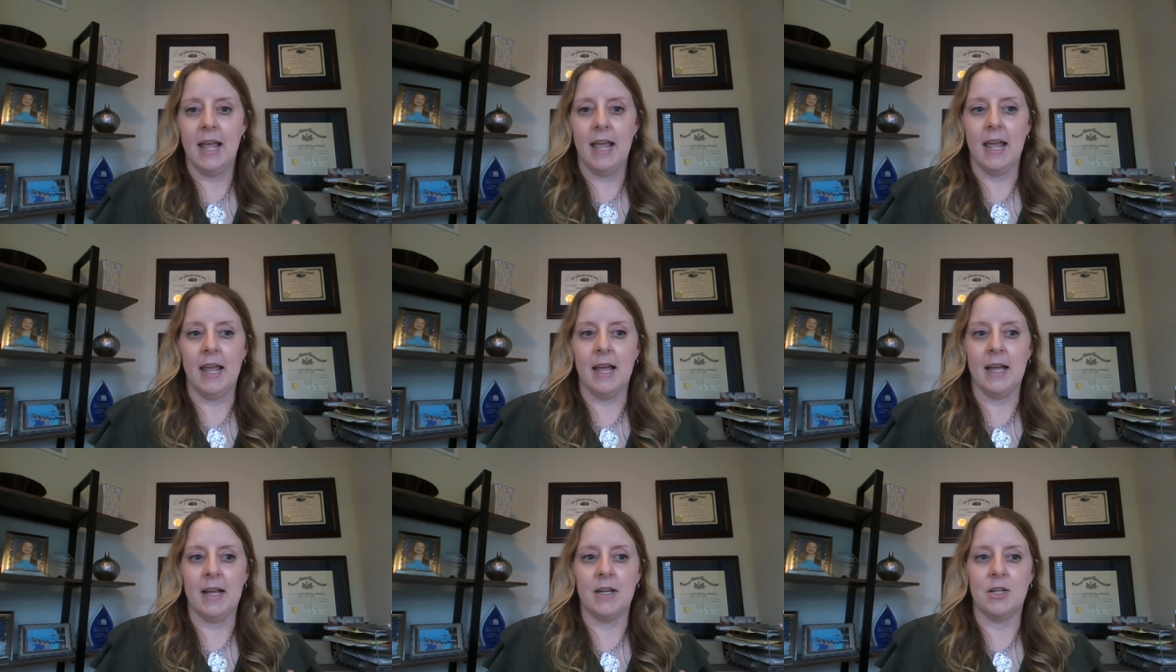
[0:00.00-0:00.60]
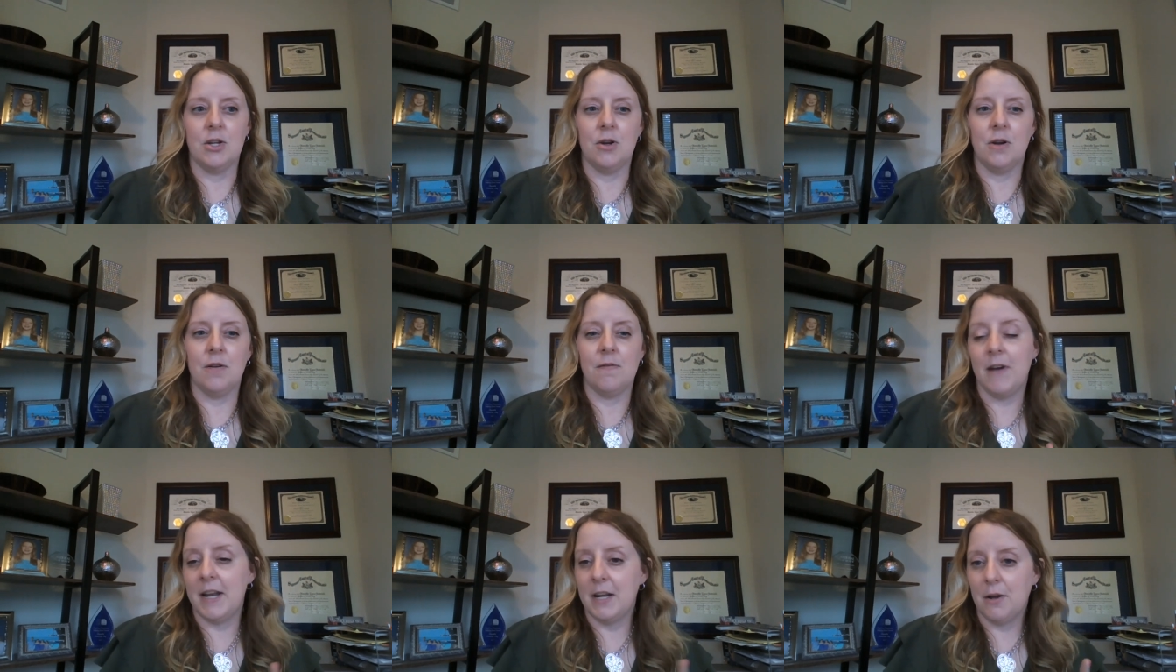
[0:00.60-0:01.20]
And you
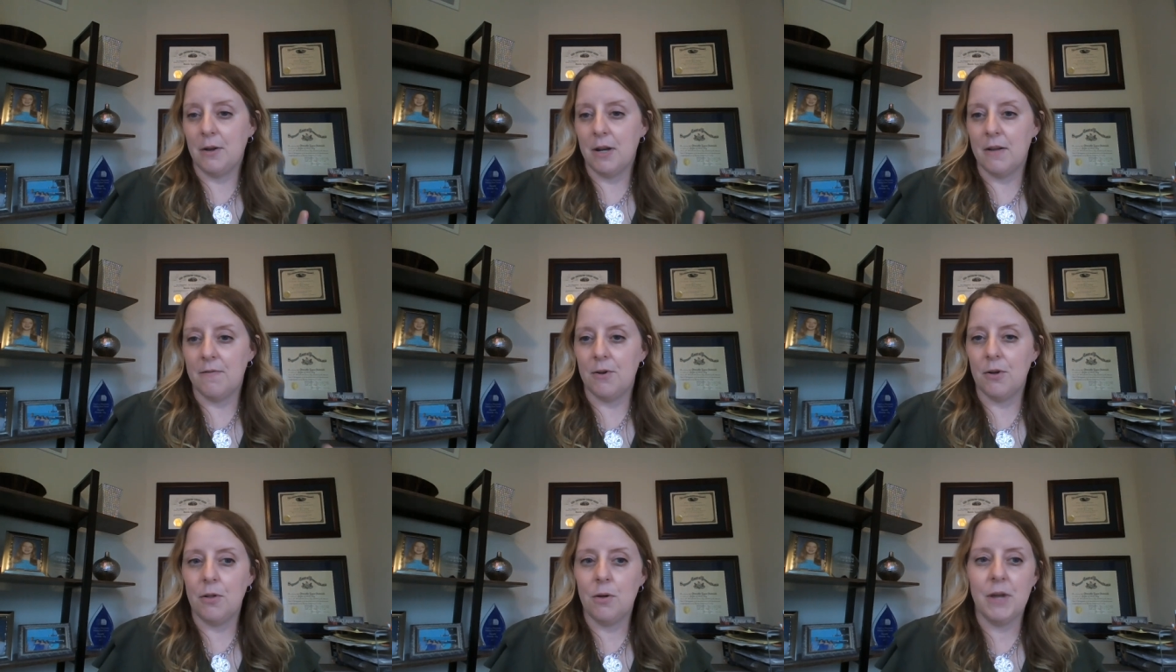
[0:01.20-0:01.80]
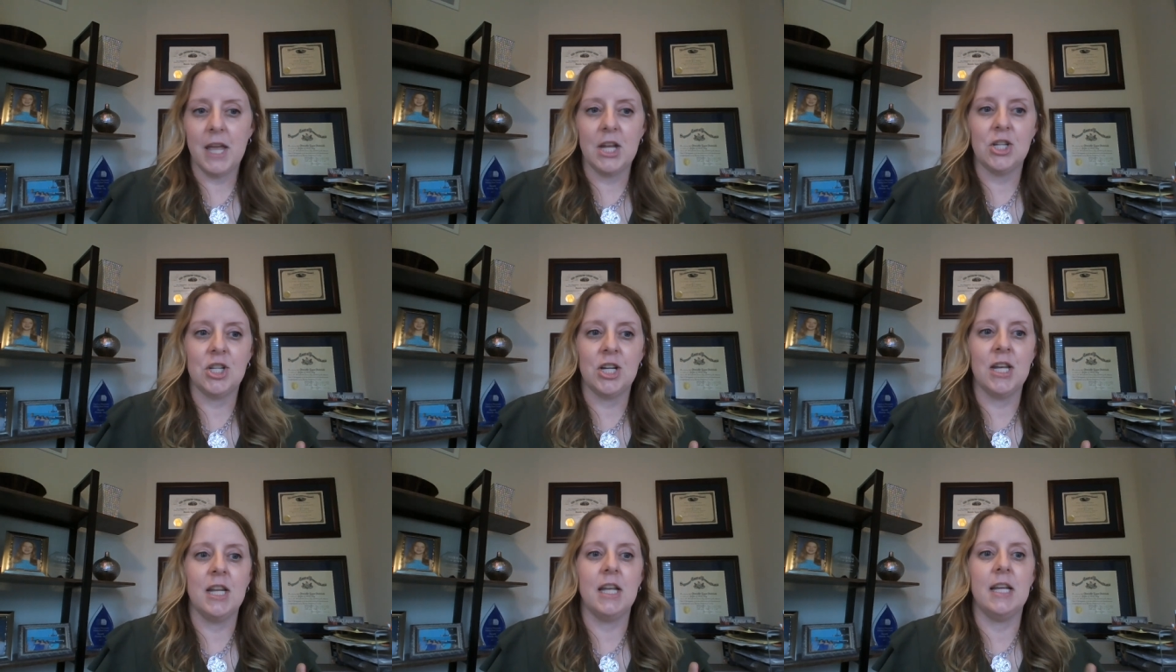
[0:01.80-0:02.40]
can find out if your
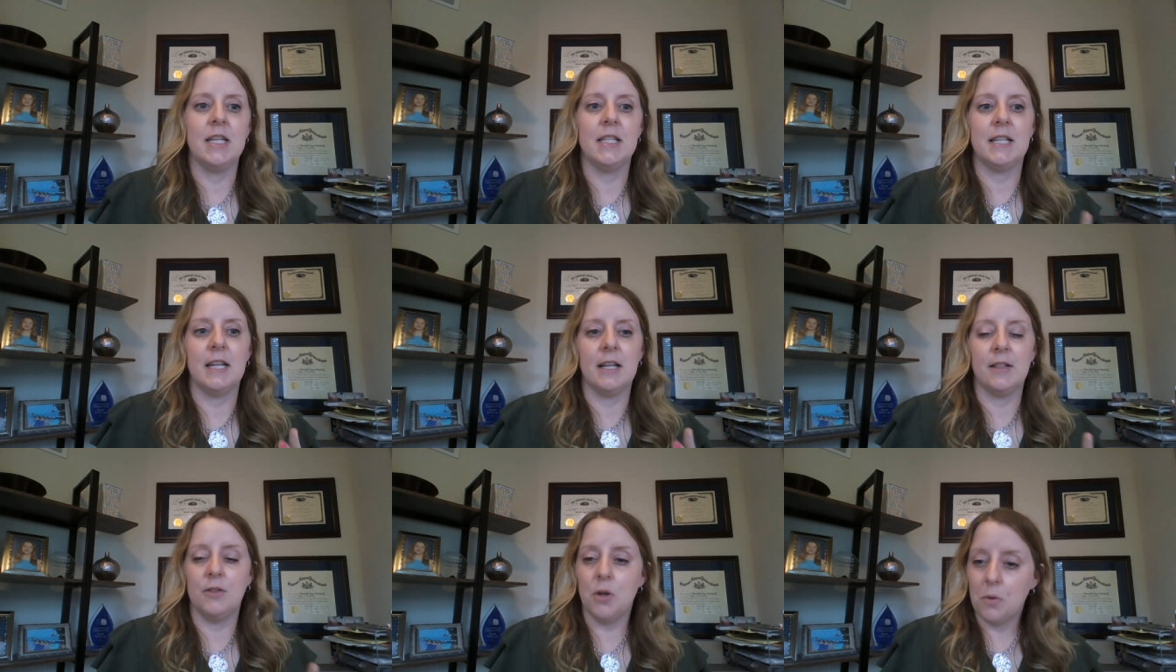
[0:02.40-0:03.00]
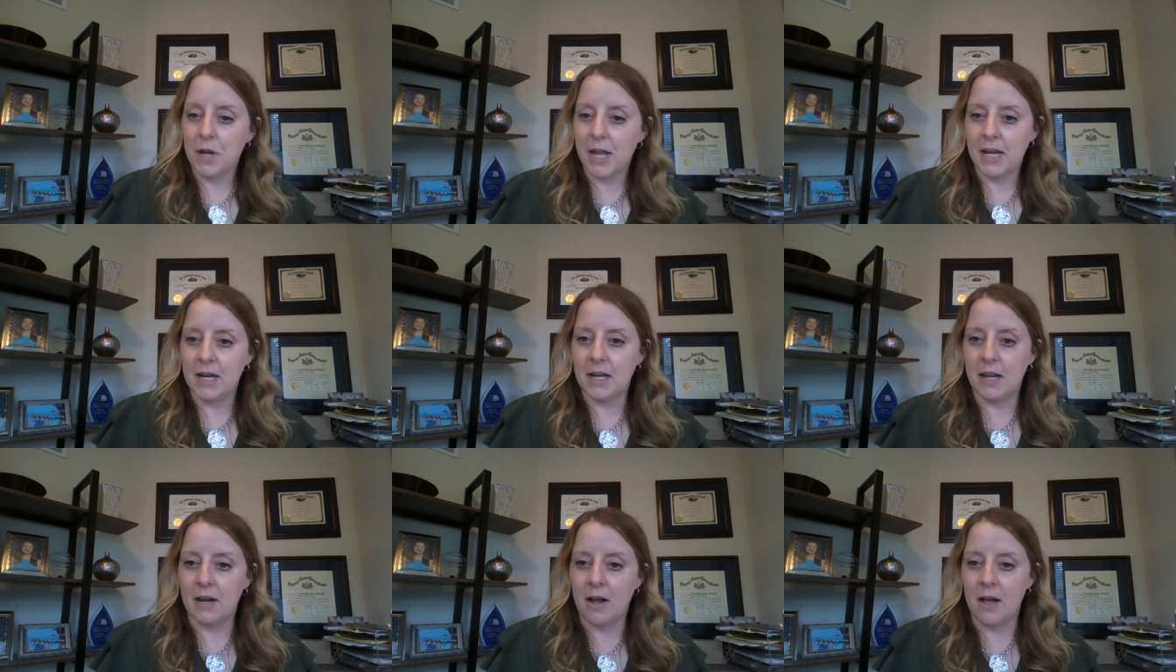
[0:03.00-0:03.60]
location is
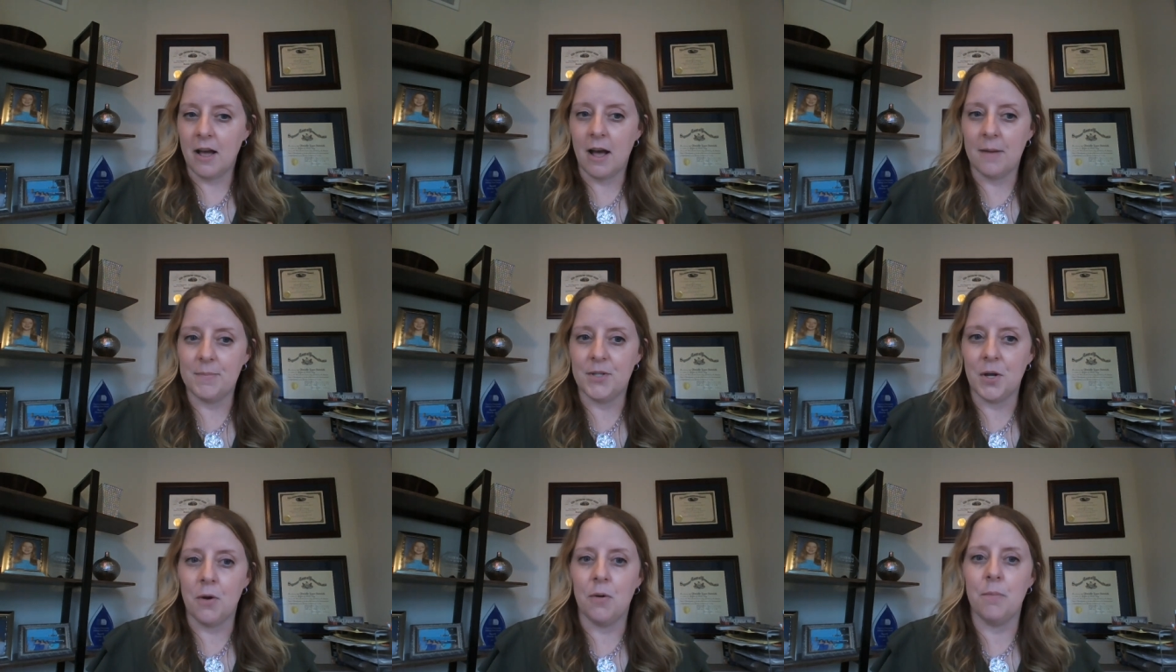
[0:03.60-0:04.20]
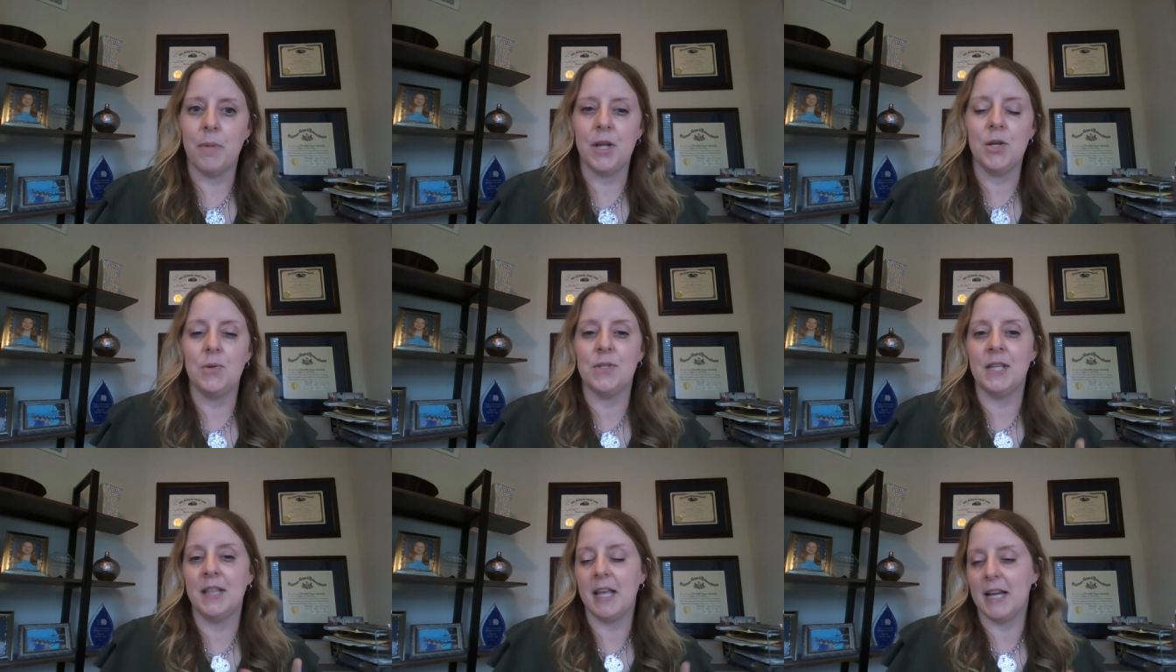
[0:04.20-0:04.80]
located in a hub zone by
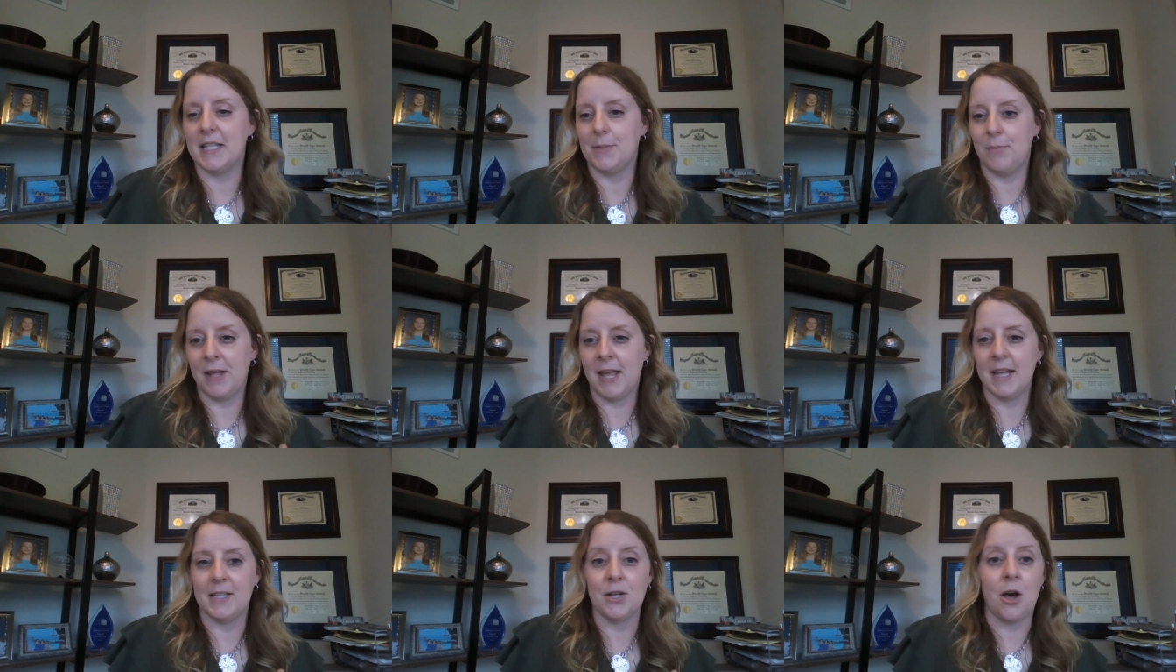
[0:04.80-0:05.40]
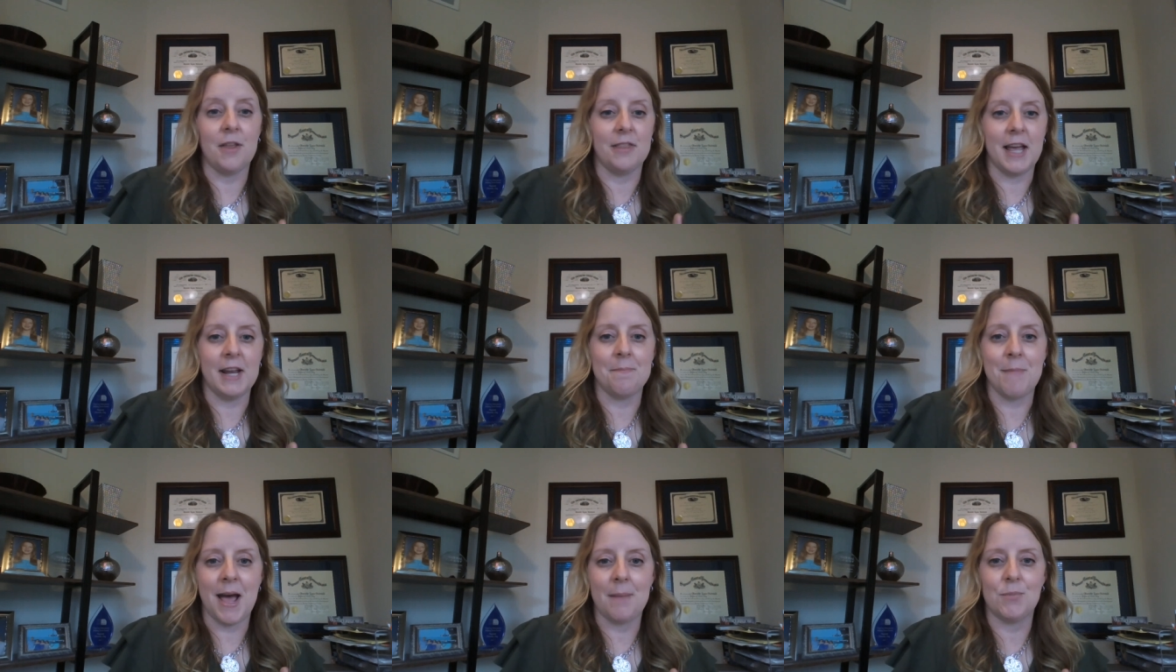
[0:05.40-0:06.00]
using the SBA's
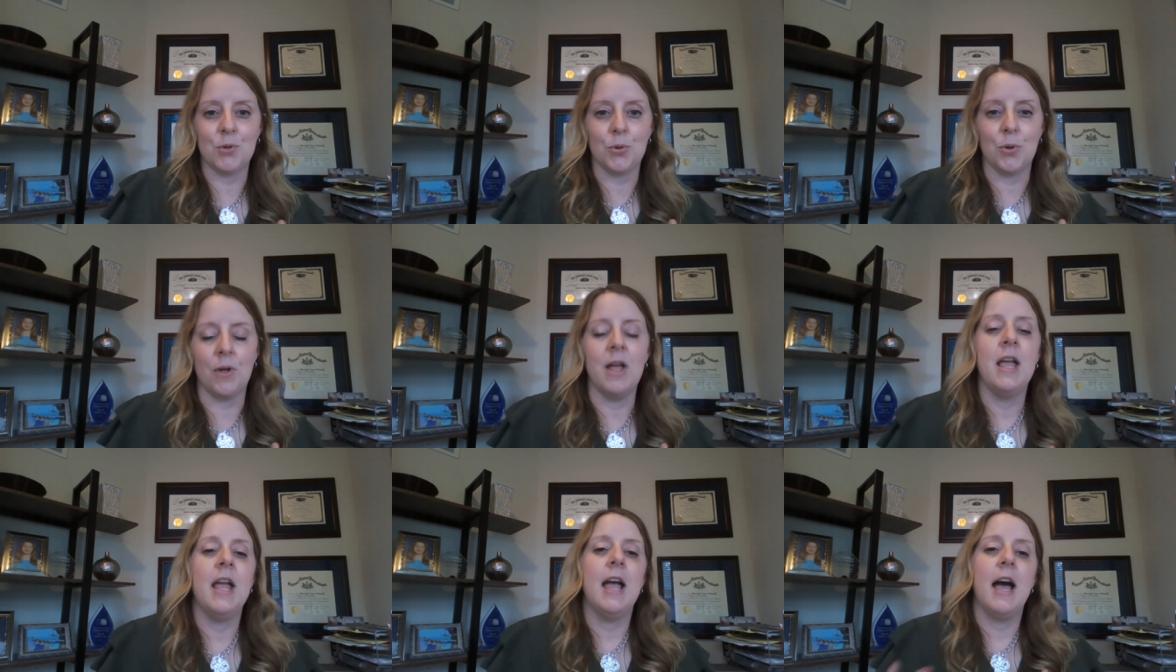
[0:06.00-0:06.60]
online map tool.